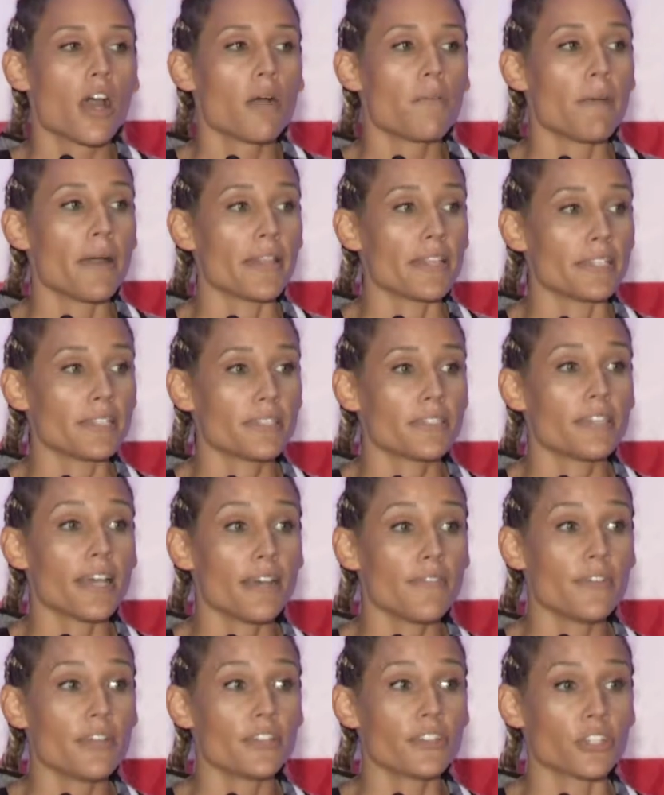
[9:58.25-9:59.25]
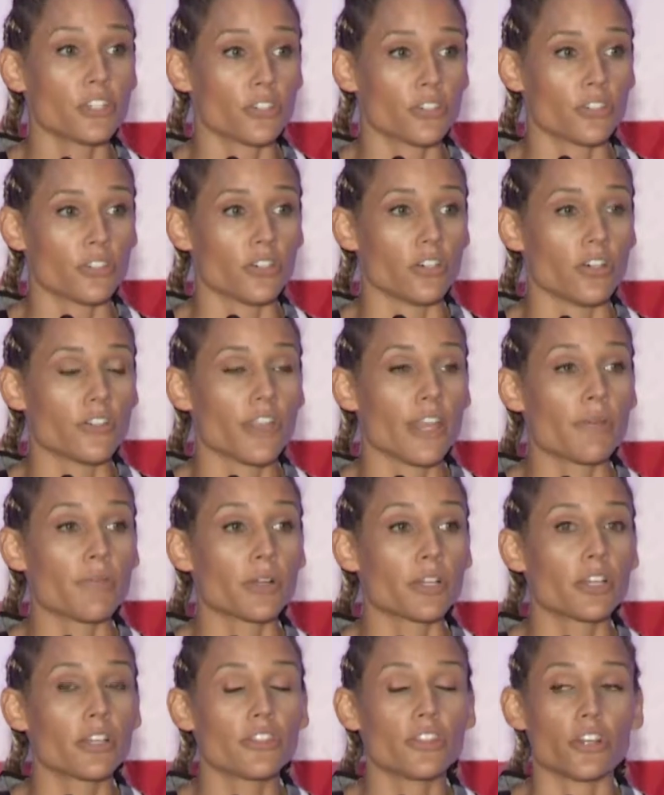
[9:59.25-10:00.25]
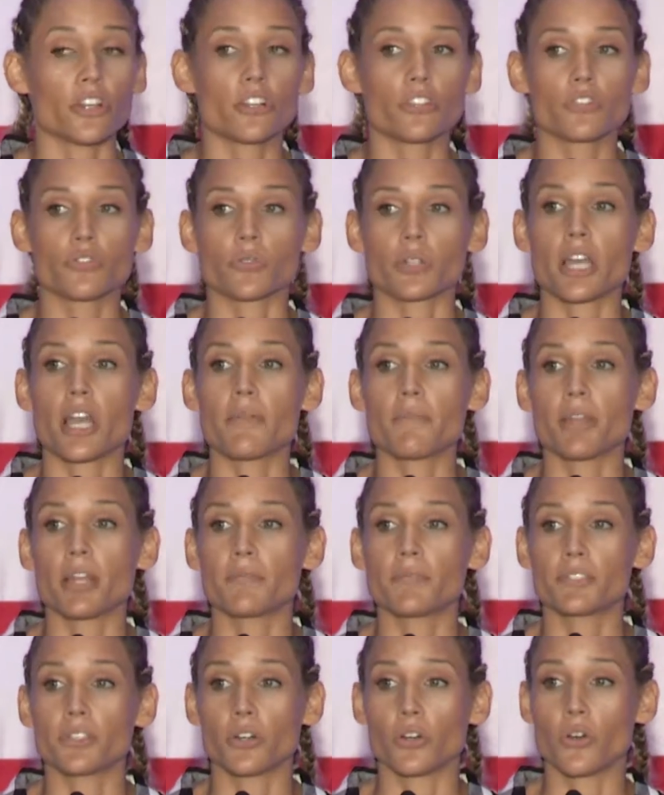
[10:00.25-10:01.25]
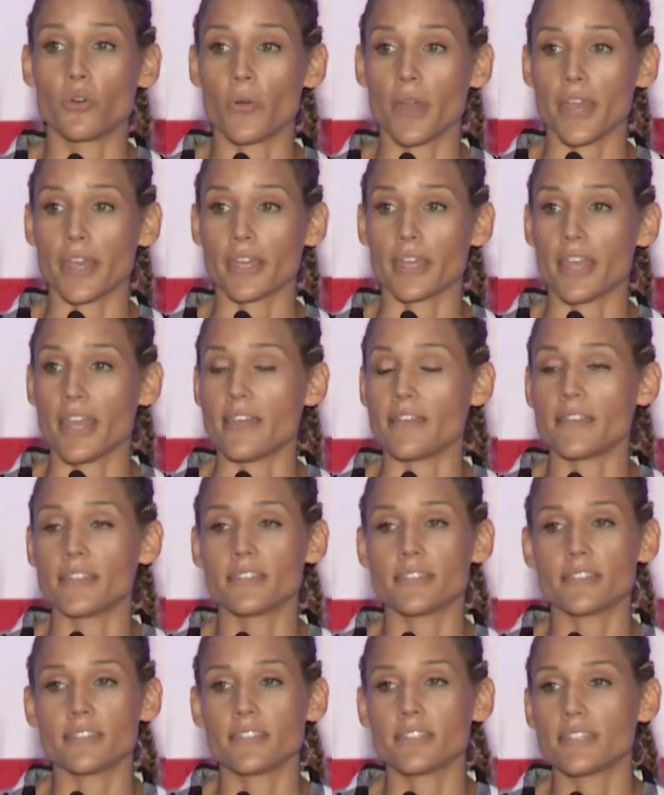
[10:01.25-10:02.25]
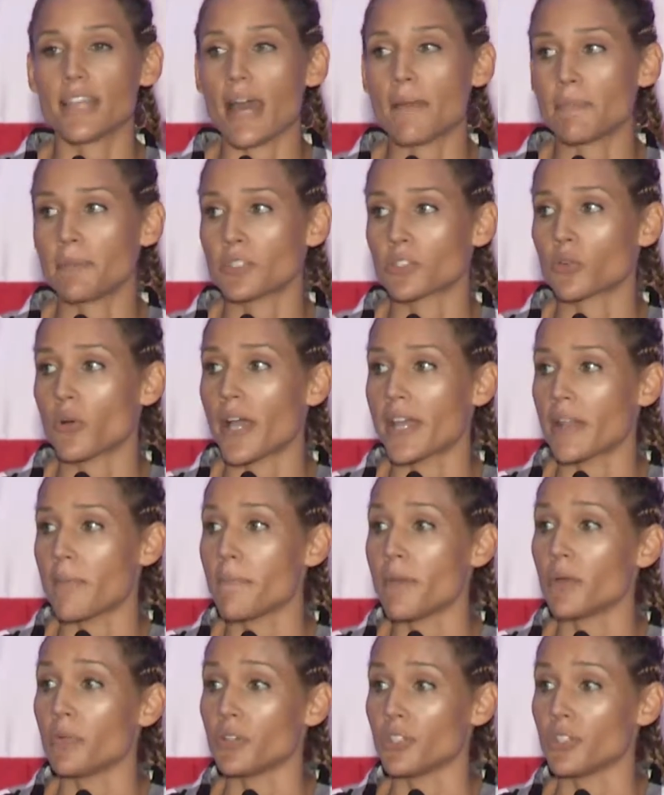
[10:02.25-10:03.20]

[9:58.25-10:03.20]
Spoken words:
By the 7th hurdle, the hurdles were coming up so quick. And this happens quite a bit when